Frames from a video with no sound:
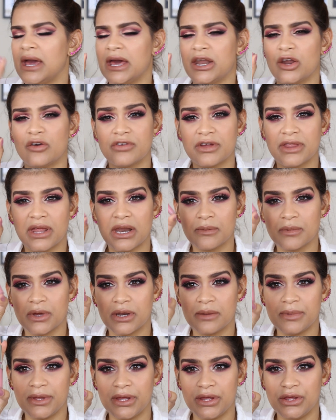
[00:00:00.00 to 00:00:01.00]
And over that I'm
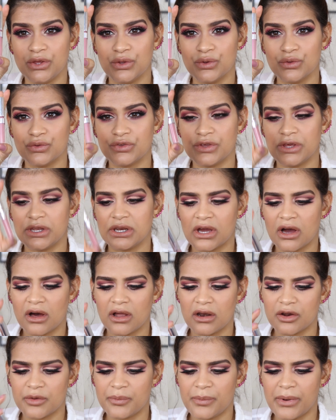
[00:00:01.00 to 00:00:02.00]
gonna be using
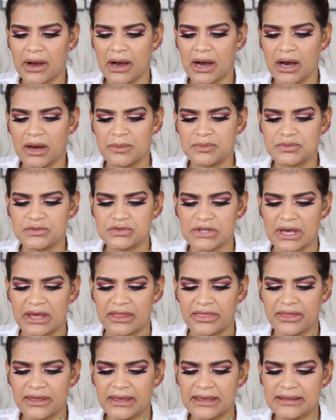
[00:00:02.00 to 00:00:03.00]
ColourPop's, I
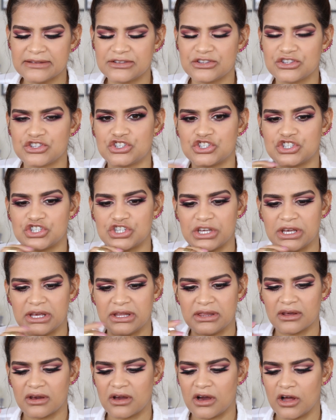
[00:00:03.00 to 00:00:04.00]
think it's Chi,
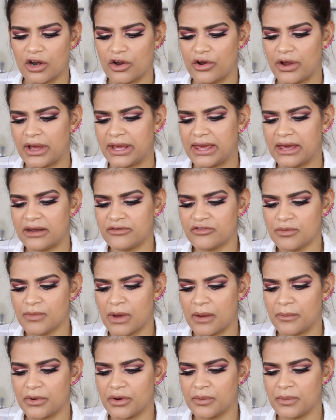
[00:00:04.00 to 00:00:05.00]
the color, I can't
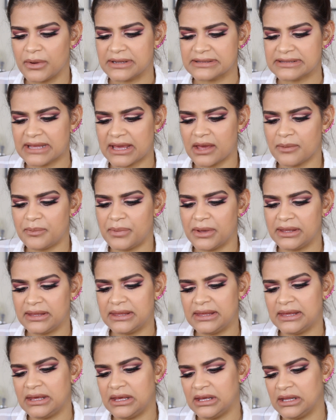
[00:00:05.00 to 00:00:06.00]
remember, but it's like a
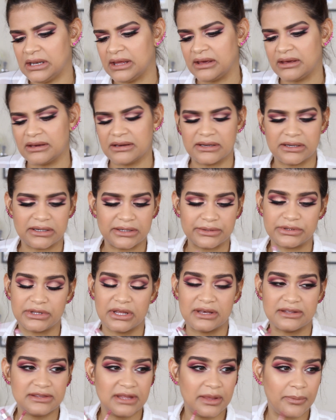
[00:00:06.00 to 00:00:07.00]
pinky, like a
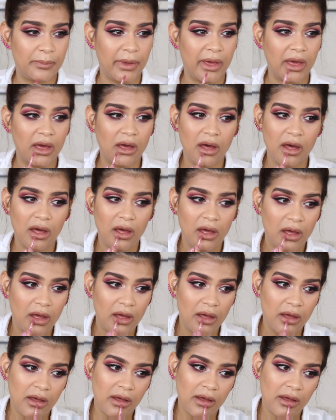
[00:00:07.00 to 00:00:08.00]
dusty pink.
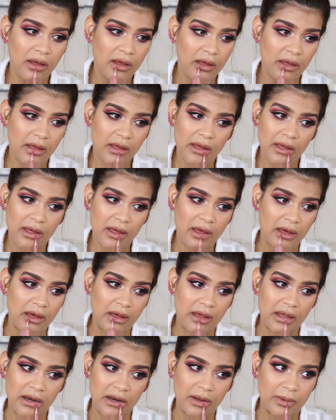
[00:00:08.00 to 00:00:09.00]

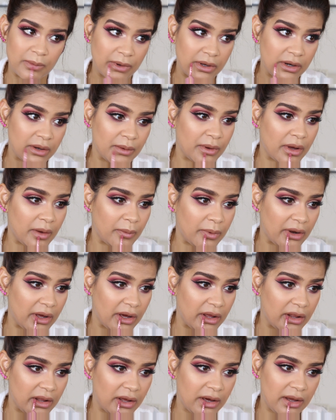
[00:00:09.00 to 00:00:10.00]
And I'm going to
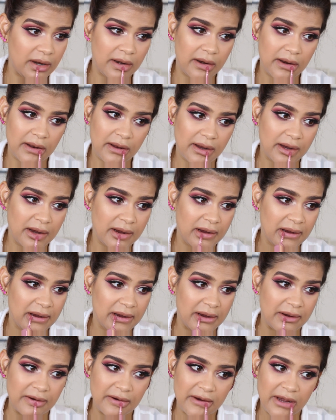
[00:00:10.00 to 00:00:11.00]
apply that
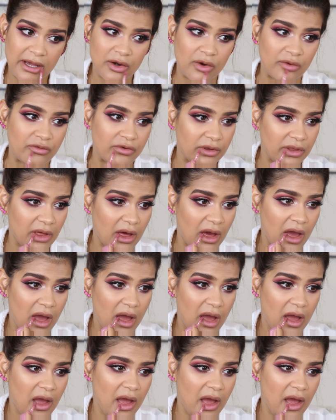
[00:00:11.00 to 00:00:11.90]
right over that.